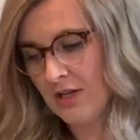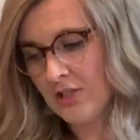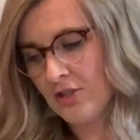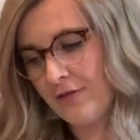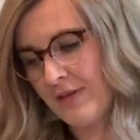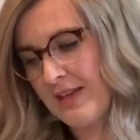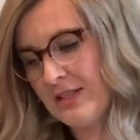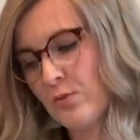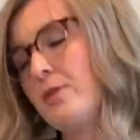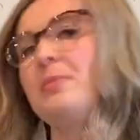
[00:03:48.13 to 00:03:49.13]
So for
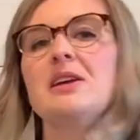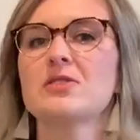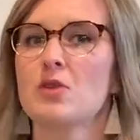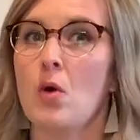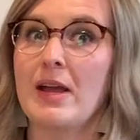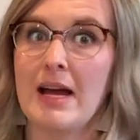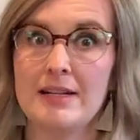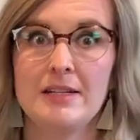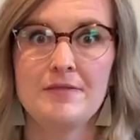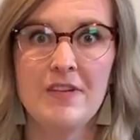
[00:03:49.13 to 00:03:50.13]
this one, Beagle's going on
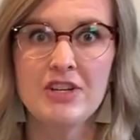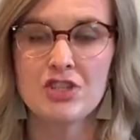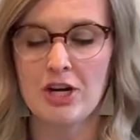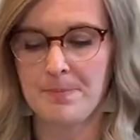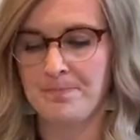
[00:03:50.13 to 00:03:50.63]
an adventure.